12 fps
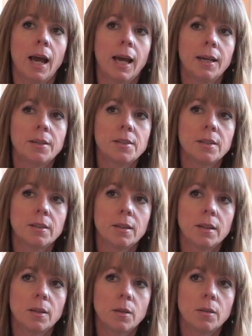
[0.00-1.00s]
And
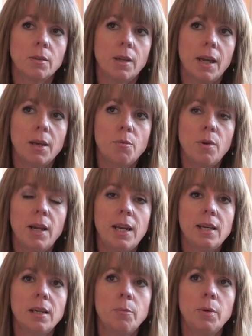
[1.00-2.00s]
they
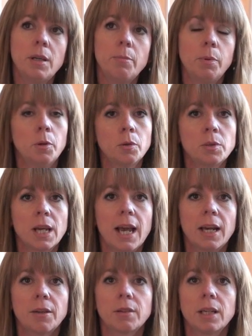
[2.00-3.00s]
really can be brought
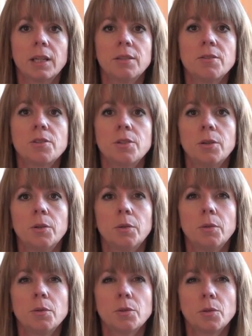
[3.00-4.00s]
down
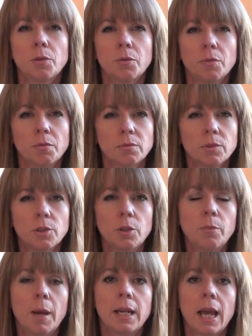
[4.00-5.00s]
into sort of
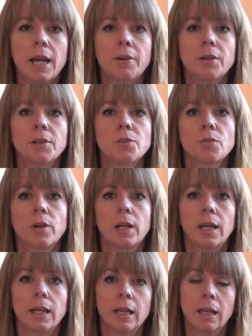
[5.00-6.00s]
two main areas
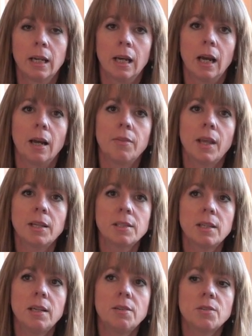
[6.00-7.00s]
really, and
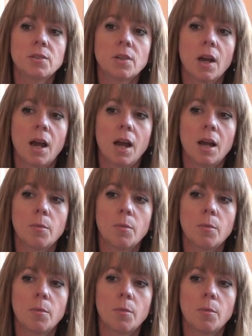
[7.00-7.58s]
that is